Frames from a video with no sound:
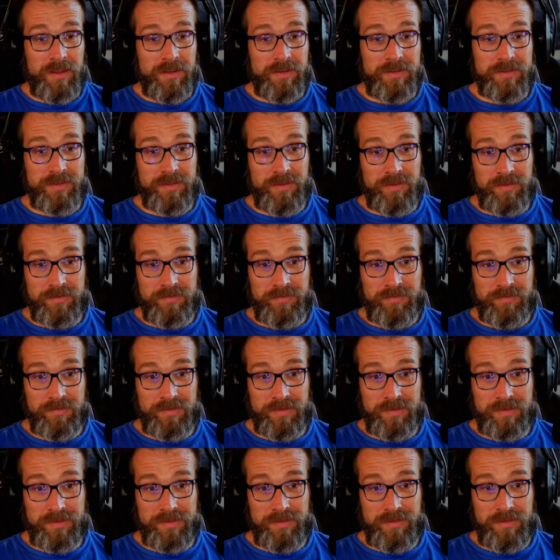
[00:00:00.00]
So, for
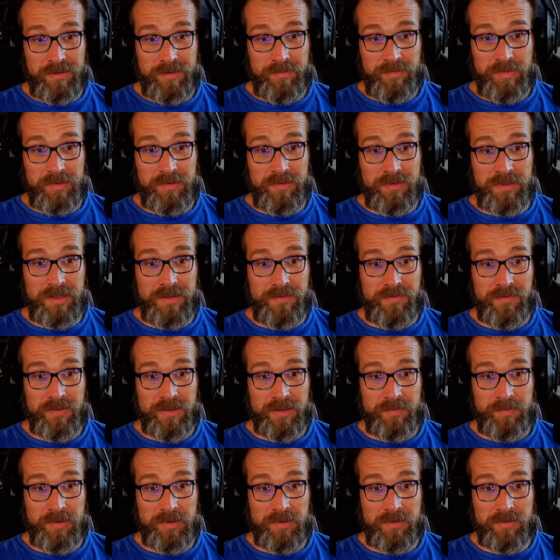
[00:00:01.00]
example, if
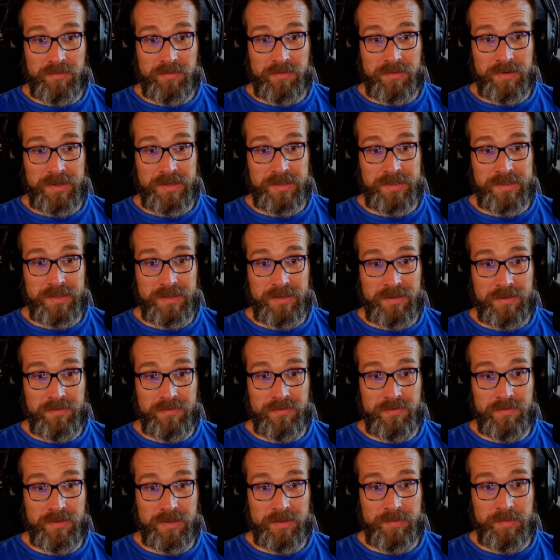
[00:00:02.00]
I put Razer
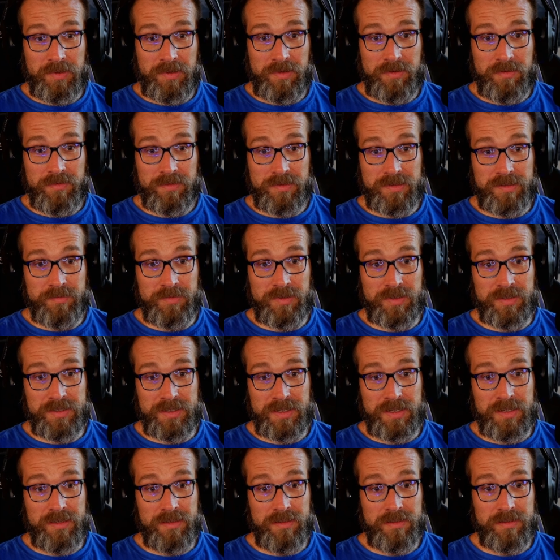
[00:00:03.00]
Viper Ultimate
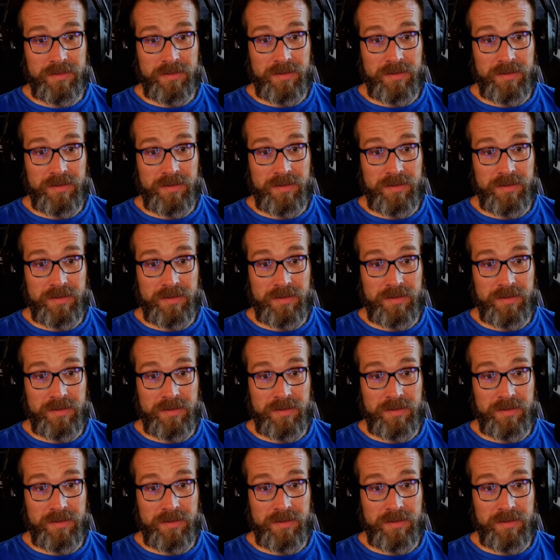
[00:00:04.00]
into